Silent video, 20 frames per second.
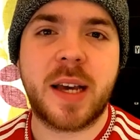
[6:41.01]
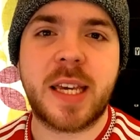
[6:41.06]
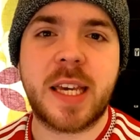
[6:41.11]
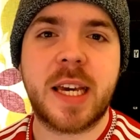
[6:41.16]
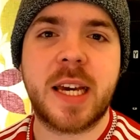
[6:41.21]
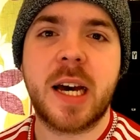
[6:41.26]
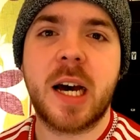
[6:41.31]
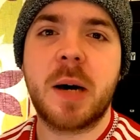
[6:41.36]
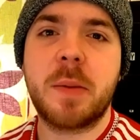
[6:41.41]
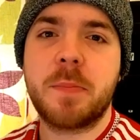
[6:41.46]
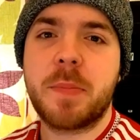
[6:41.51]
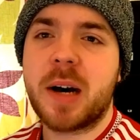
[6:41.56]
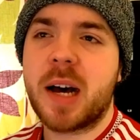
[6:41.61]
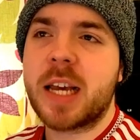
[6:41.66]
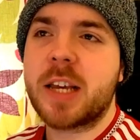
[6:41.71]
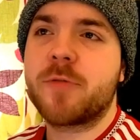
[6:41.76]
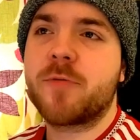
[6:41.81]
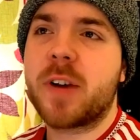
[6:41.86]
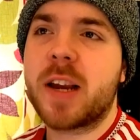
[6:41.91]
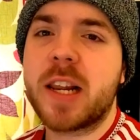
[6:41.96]
You can't
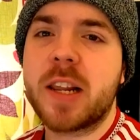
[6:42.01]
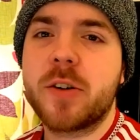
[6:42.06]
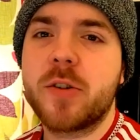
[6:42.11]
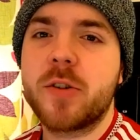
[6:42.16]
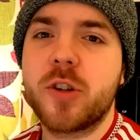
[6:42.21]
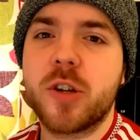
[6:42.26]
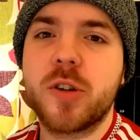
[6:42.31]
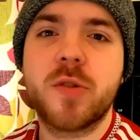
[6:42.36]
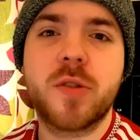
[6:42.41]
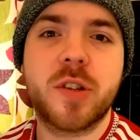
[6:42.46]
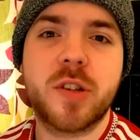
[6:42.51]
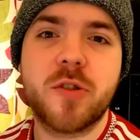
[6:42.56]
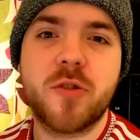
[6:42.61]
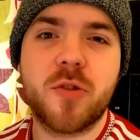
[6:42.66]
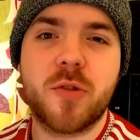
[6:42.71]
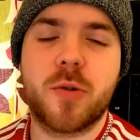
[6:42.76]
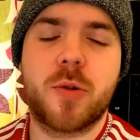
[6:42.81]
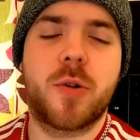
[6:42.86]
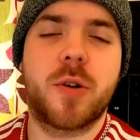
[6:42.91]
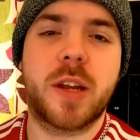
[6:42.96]
buy a really good
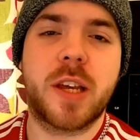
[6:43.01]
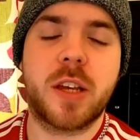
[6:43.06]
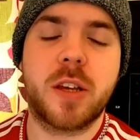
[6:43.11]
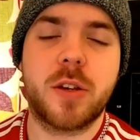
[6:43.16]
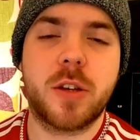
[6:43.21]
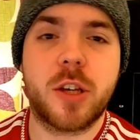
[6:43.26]
youngster who only